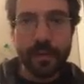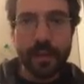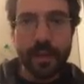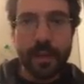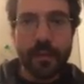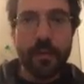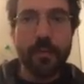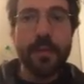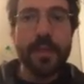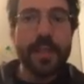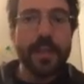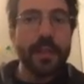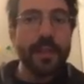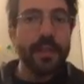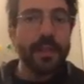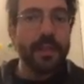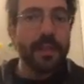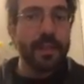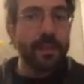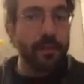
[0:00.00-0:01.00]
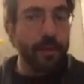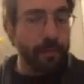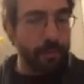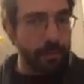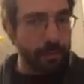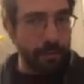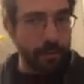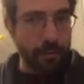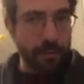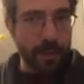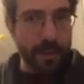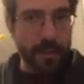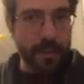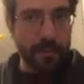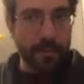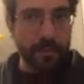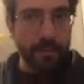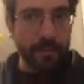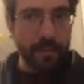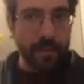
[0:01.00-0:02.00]
Whereas in developed countries,
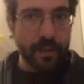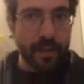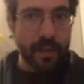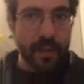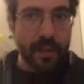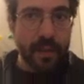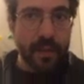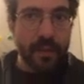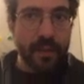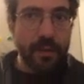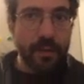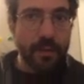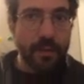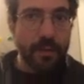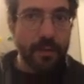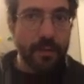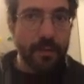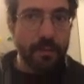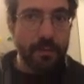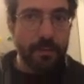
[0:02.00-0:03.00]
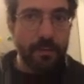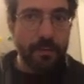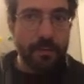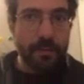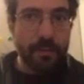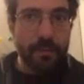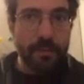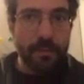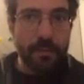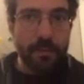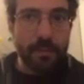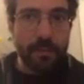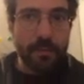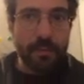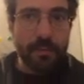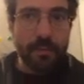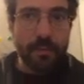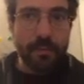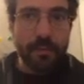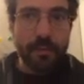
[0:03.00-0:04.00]
you